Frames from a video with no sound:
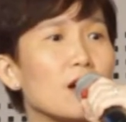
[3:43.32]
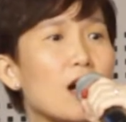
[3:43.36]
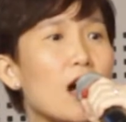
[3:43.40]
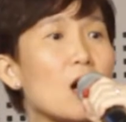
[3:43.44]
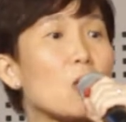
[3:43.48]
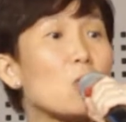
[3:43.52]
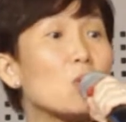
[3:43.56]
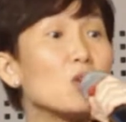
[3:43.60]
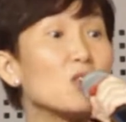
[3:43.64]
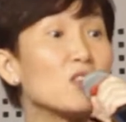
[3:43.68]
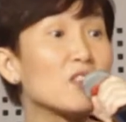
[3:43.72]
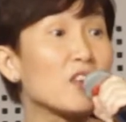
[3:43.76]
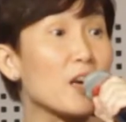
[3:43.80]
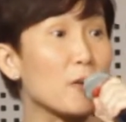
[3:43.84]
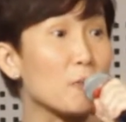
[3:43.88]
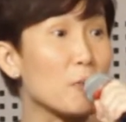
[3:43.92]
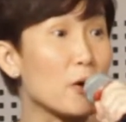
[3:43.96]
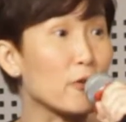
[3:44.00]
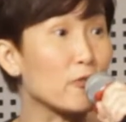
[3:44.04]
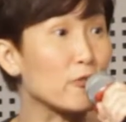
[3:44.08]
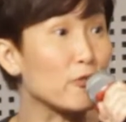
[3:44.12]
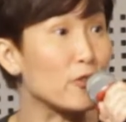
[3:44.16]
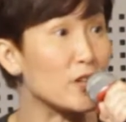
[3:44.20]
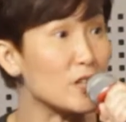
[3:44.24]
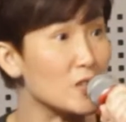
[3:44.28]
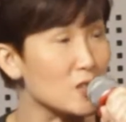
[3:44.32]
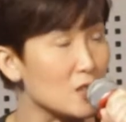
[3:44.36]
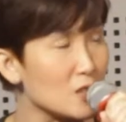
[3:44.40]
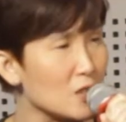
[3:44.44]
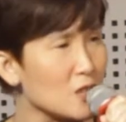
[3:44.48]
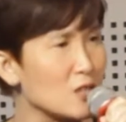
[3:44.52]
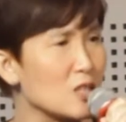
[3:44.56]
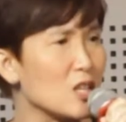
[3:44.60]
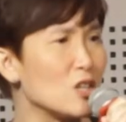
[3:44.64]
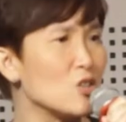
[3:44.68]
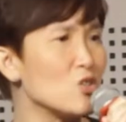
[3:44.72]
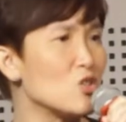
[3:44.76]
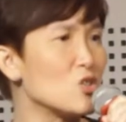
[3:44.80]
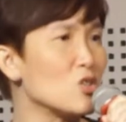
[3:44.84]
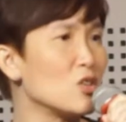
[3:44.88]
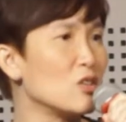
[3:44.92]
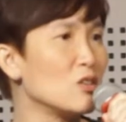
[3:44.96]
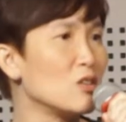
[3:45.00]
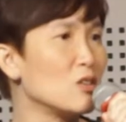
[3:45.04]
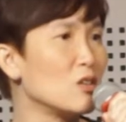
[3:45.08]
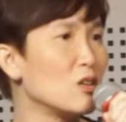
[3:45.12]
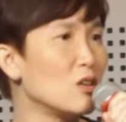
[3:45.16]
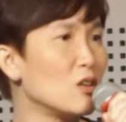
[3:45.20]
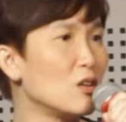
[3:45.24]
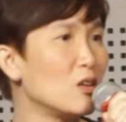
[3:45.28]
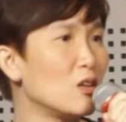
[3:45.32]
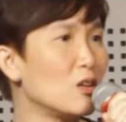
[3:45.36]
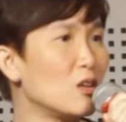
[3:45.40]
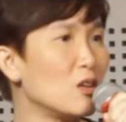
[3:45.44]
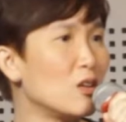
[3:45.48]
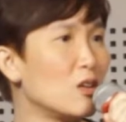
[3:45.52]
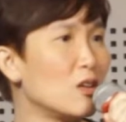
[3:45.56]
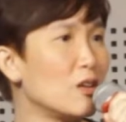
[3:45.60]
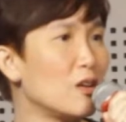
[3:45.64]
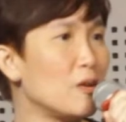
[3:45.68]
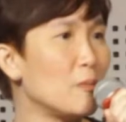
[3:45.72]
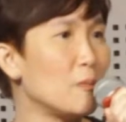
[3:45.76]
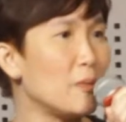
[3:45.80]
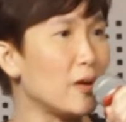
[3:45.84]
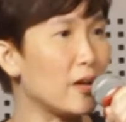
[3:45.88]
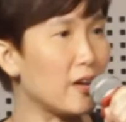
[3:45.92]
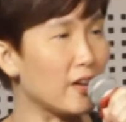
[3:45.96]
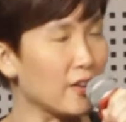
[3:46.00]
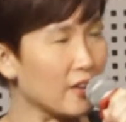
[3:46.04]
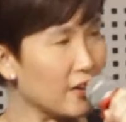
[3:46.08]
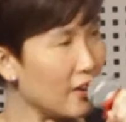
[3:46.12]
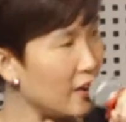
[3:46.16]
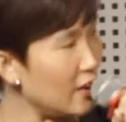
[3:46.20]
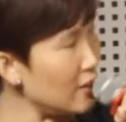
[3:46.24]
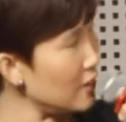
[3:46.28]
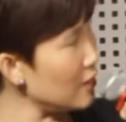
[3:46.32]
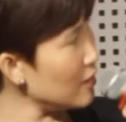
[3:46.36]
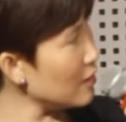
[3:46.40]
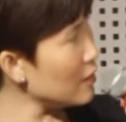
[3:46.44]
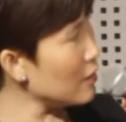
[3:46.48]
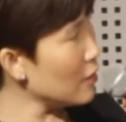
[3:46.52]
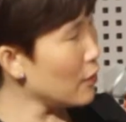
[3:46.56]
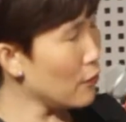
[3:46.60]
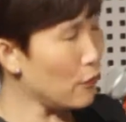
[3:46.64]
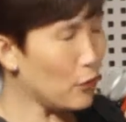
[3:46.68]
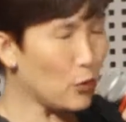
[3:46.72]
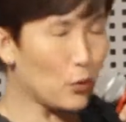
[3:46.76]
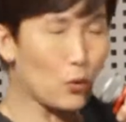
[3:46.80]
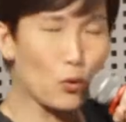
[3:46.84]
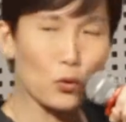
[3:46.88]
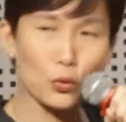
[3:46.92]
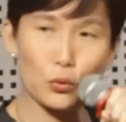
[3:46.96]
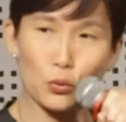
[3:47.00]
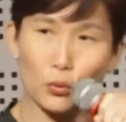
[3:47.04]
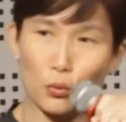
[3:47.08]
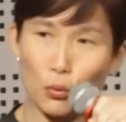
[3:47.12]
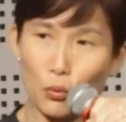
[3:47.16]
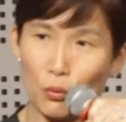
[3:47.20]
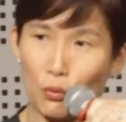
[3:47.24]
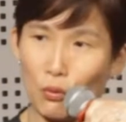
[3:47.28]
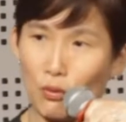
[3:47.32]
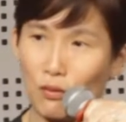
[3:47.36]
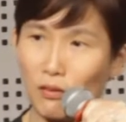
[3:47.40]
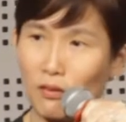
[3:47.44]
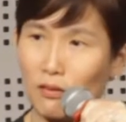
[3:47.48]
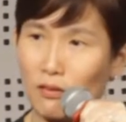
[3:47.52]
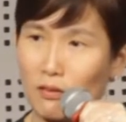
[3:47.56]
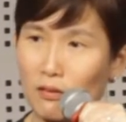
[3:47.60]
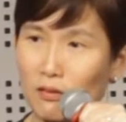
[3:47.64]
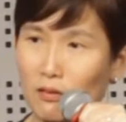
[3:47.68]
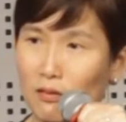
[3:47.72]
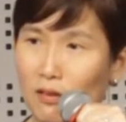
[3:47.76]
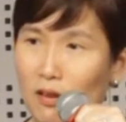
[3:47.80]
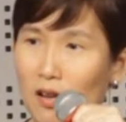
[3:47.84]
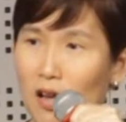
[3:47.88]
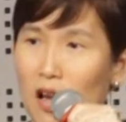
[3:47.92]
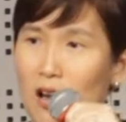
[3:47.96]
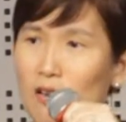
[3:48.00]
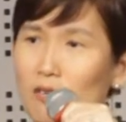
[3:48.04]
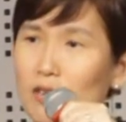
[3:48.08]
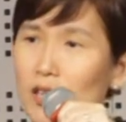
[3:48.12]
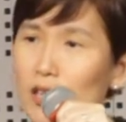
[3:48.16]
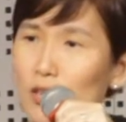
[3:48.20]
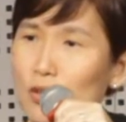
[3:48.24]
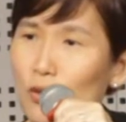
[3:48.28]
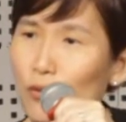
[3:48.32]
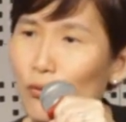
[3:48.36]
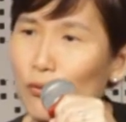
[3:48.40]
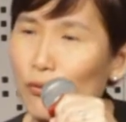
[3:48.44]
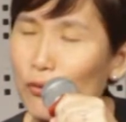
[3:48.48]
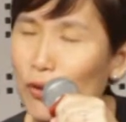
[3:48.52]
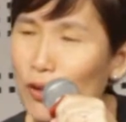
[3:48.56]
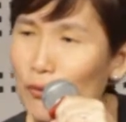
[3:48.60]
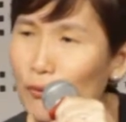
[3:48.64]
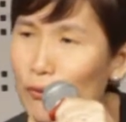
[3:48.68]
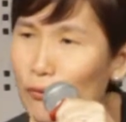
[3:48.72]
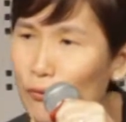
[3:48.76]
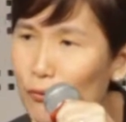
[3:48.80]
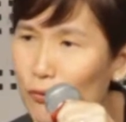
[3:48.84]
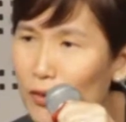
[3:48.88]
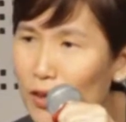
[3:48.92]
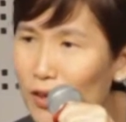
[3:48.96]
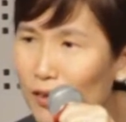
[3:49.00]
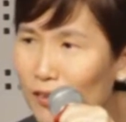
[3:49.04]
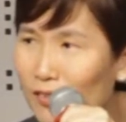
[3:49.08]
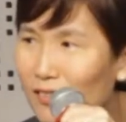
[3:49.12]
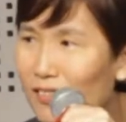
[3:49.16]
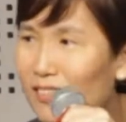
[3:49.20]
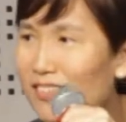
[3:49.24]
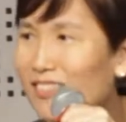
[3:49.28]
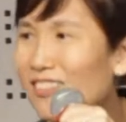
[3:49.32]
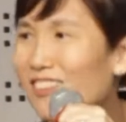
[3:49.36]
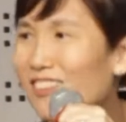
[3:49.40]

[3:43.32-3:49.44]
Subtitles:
I want to get my friend's attention. But again, if you go through, how does your friend feel?